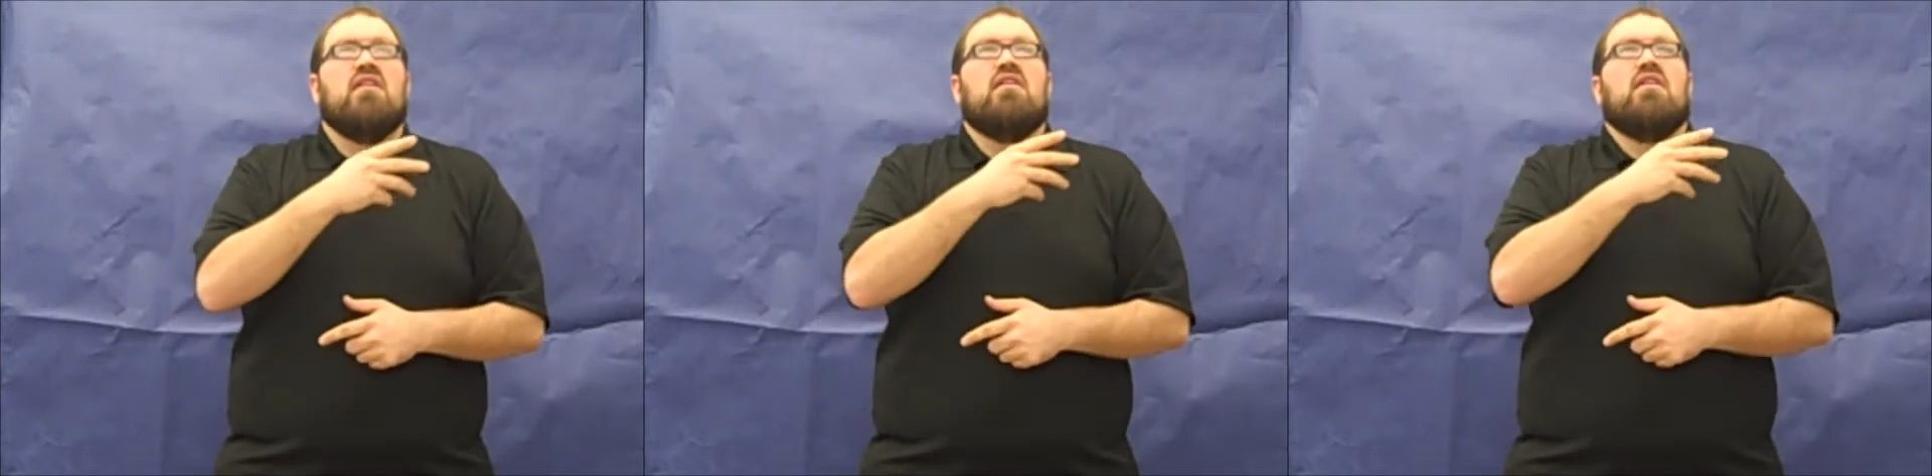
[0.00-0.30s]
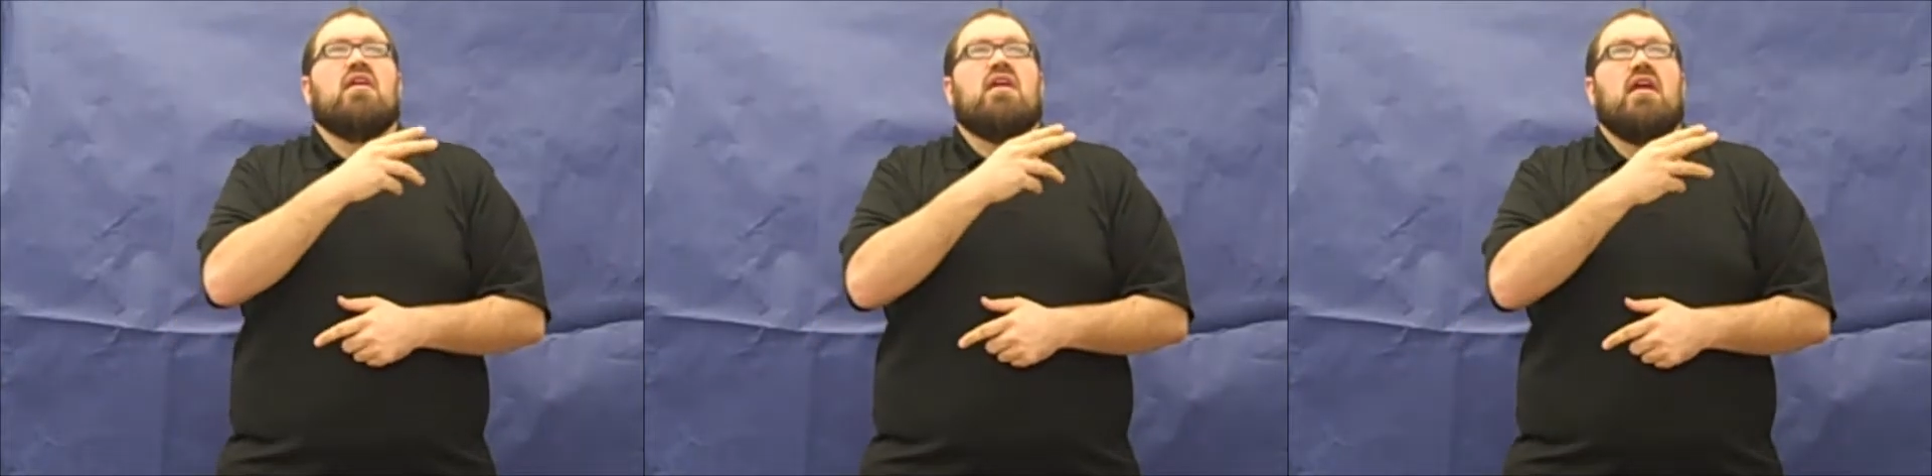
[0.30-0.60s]

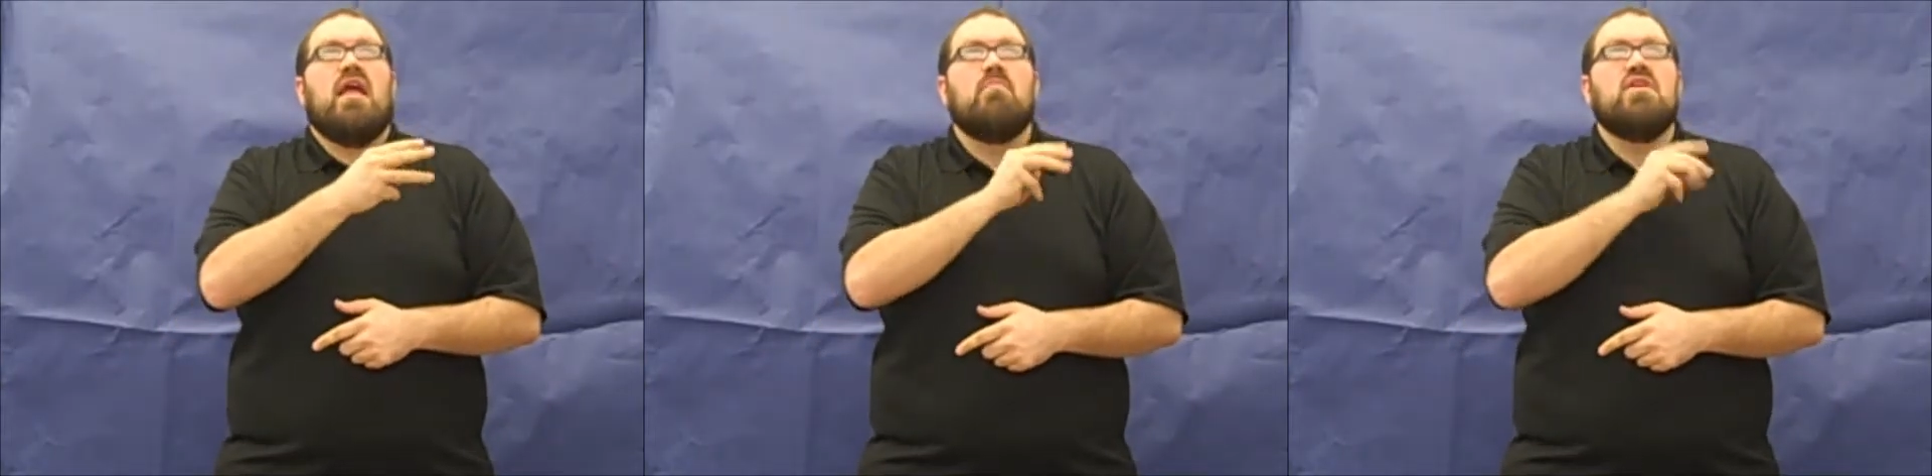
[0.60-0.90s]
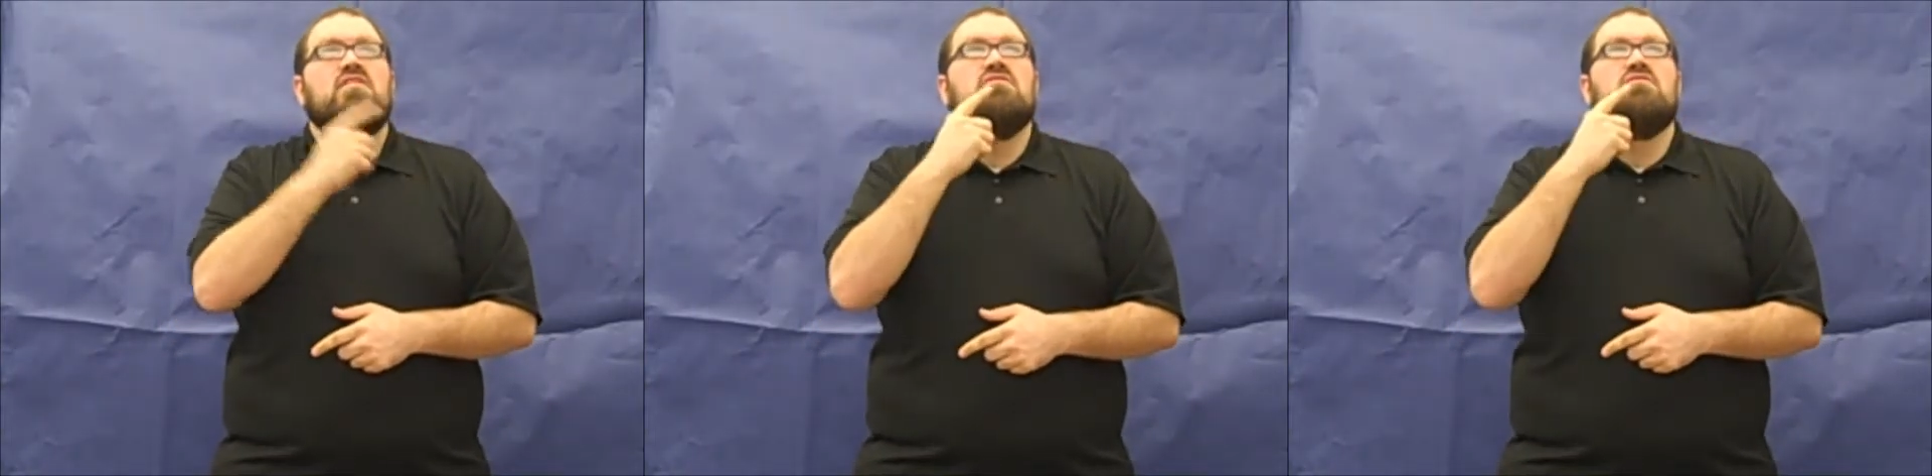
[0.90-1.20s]
heard
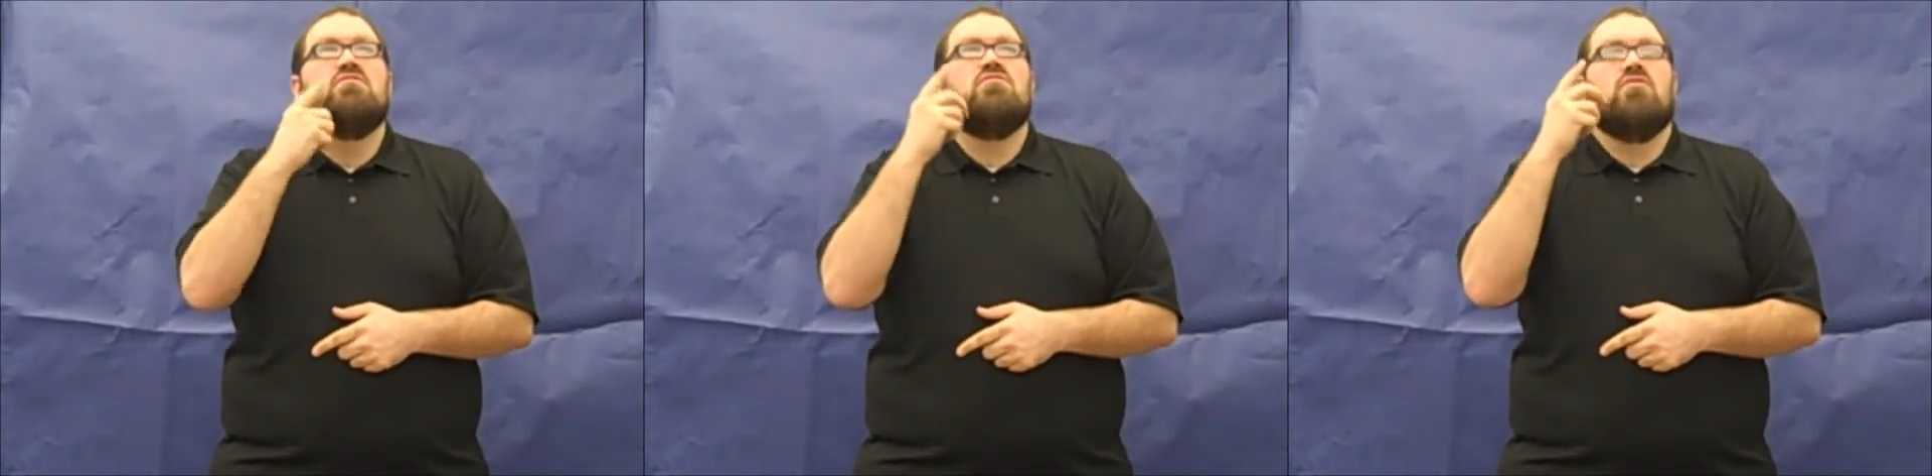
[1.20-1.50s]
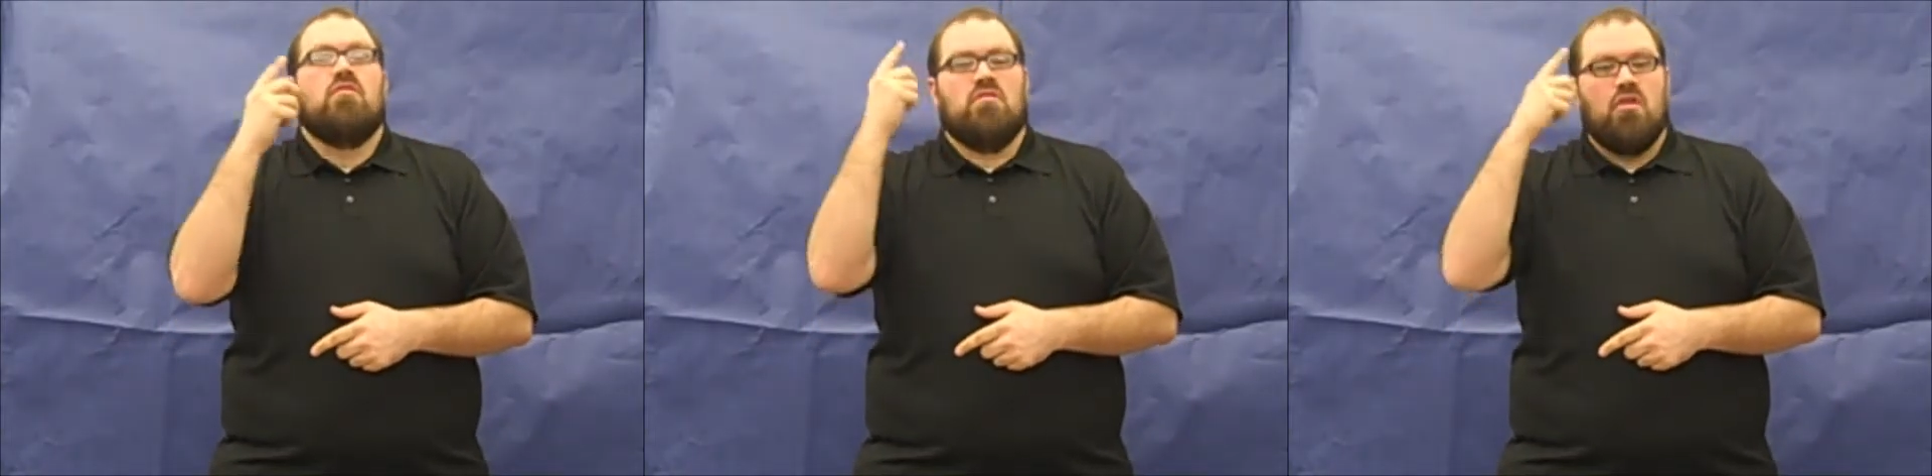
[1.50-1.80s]

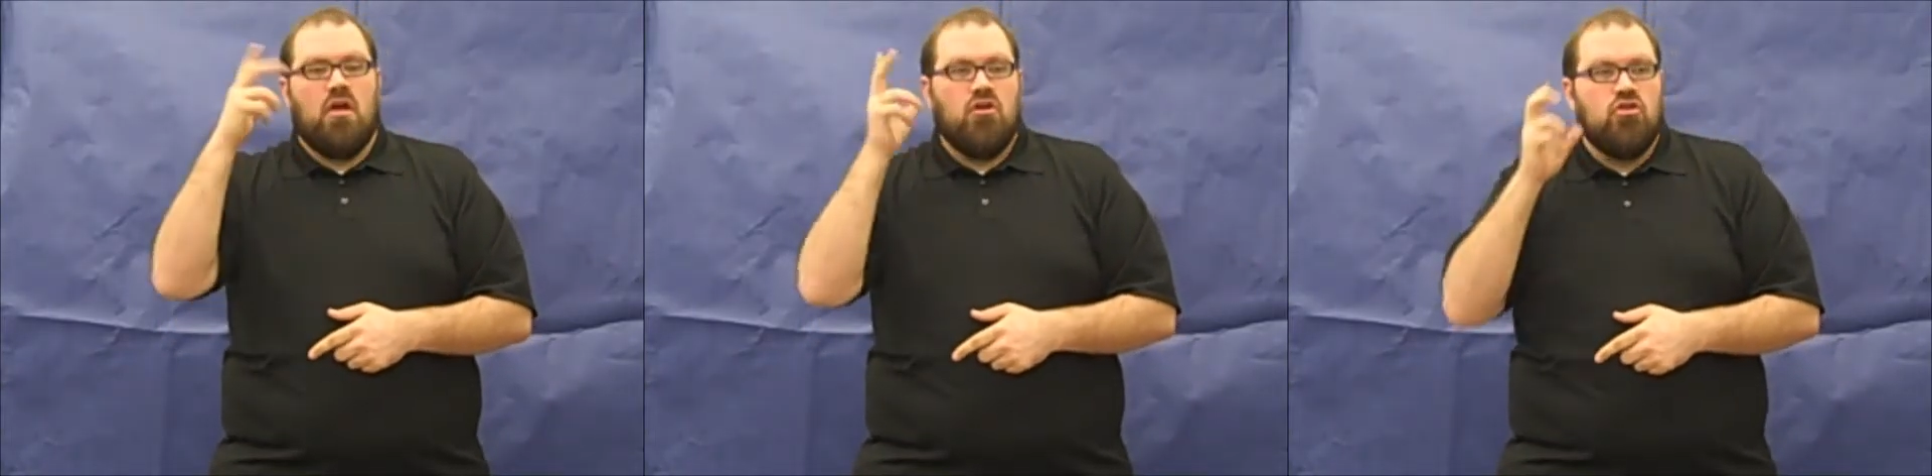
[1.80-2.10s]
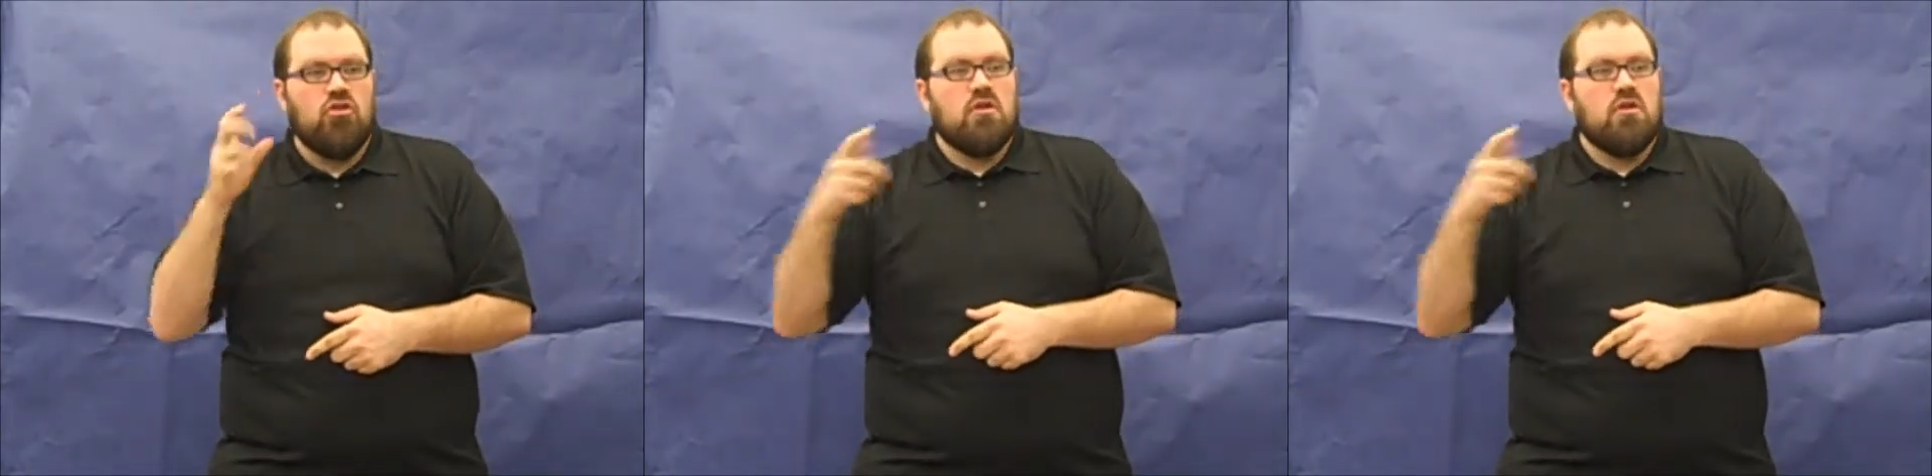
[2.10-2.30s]
gunfire.